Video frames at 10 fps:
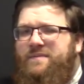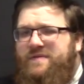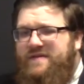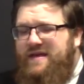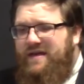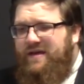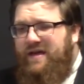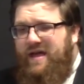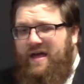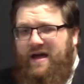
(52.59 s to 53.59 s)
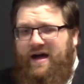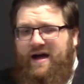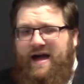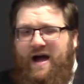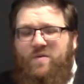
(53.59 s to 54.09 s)
seeing
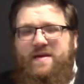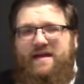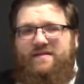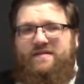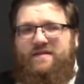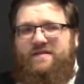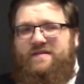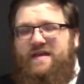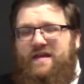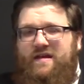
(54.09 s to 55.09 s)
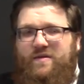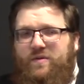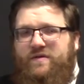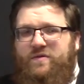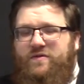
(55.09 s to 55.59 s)
how man's sin
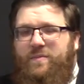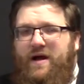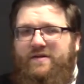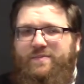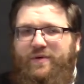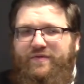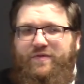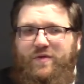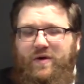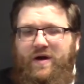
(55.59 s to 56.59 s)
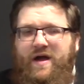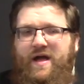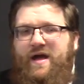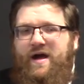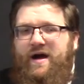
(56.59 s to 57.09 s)
was responsible for
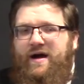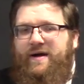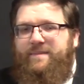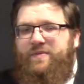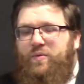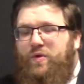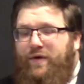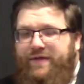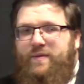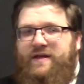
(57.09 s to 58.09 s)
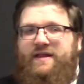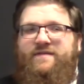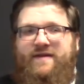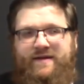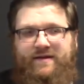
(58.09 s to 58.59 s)
the world that we
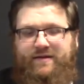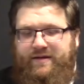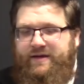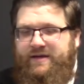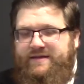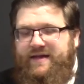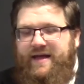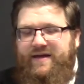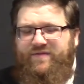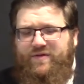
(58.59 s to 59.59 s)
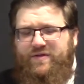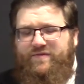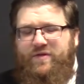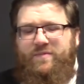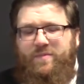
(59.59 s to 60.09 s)
live in today, for
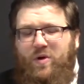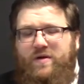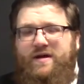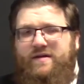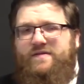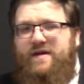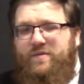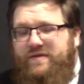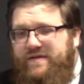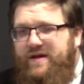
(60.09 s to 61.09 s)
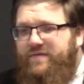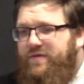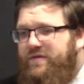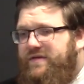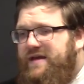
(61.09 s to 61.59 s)
the brokenness that was there,
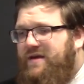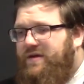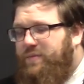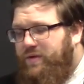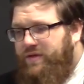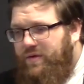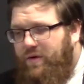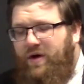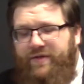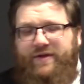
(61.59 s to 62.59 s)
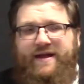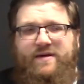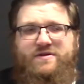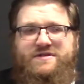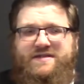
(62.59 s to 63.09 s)
for seeing where all the
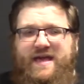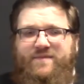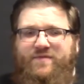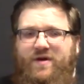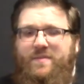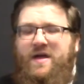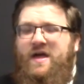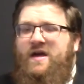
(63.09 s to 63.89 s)
languages came from,